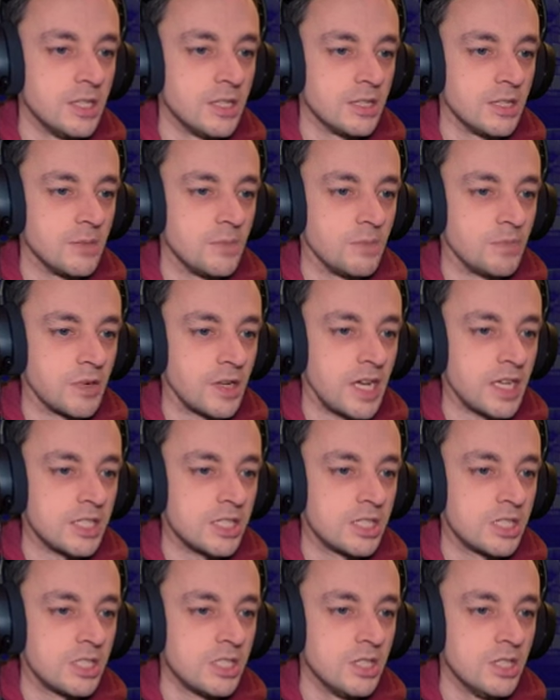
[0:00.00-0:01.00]
that
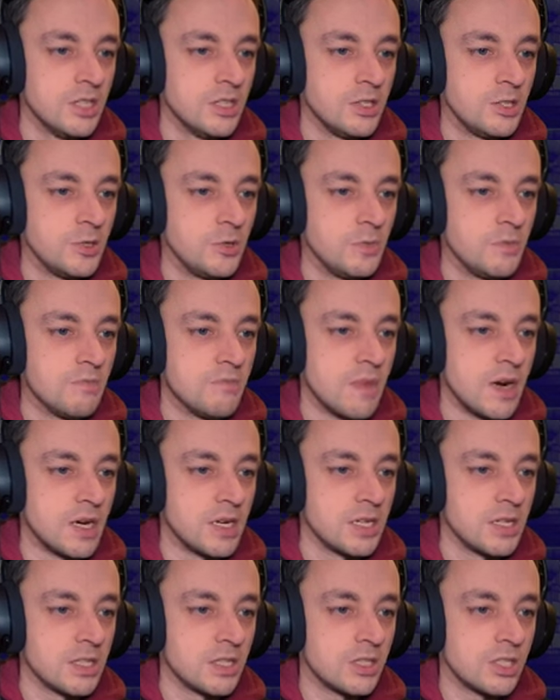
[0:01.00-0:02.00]
blasts
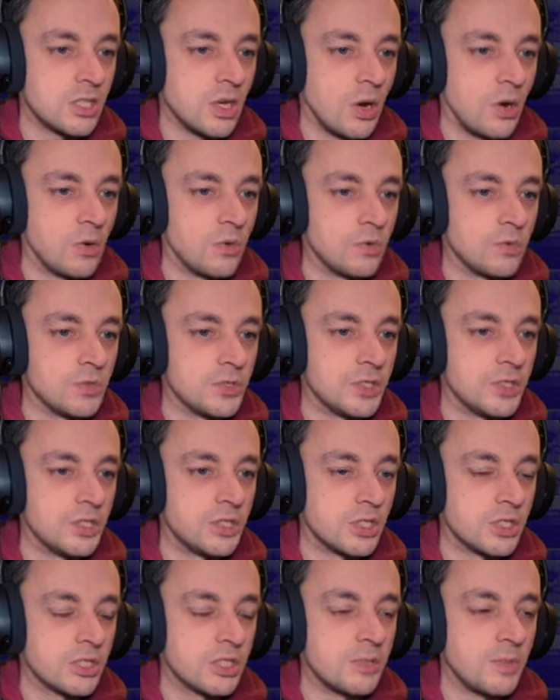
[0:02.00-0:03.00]
humongous holes in
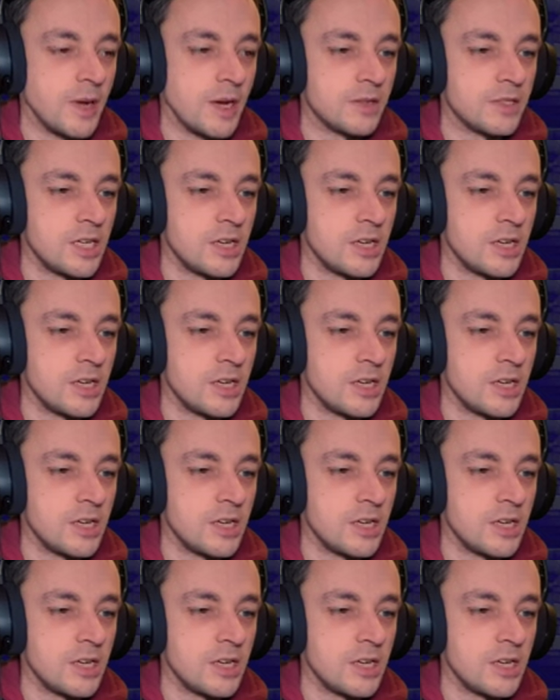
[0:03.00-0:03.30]
just about